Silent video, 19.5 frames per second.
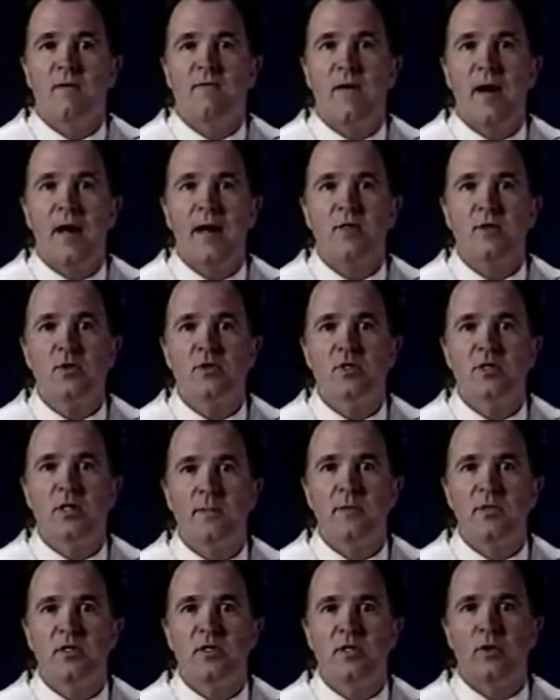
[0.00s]
Fractals
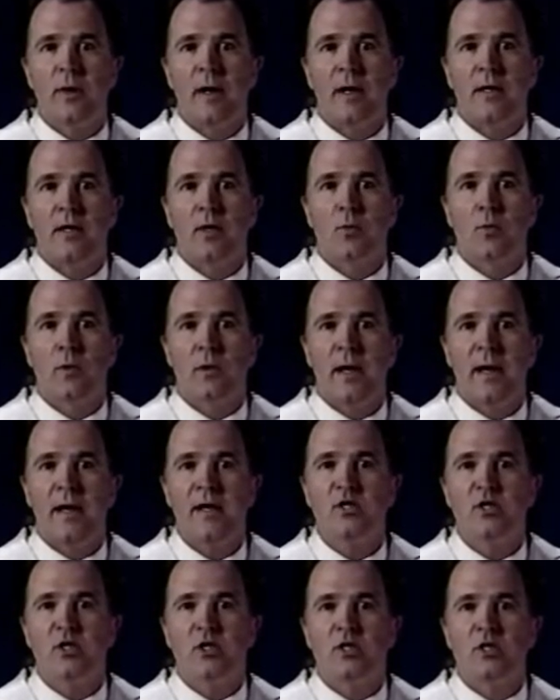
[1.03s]
demonstrate
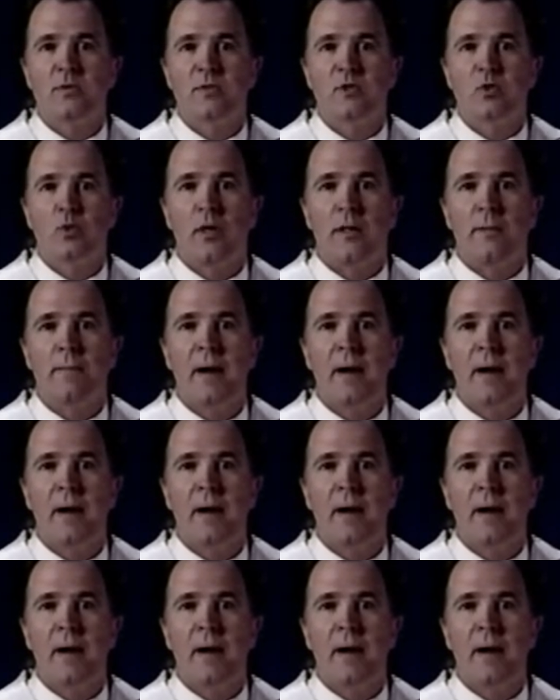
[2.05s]
relations between